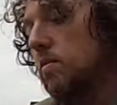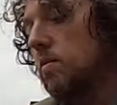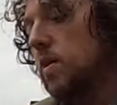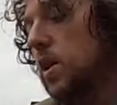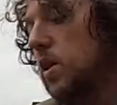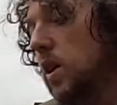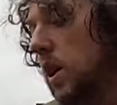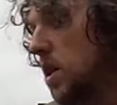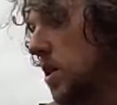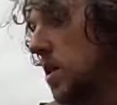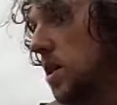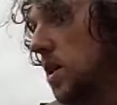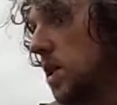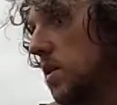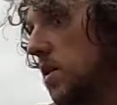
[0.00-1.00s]
news
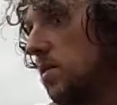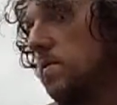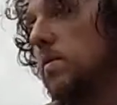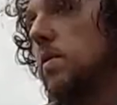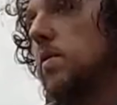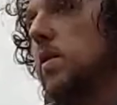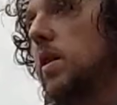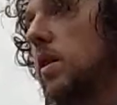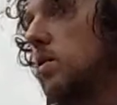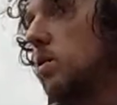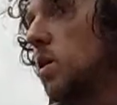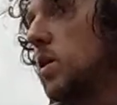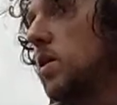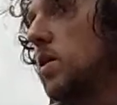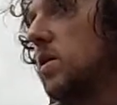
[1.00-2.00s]
agencies, you know,
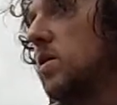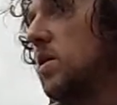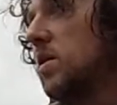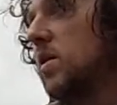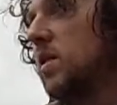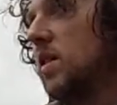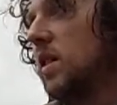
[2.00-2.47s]
Reuters,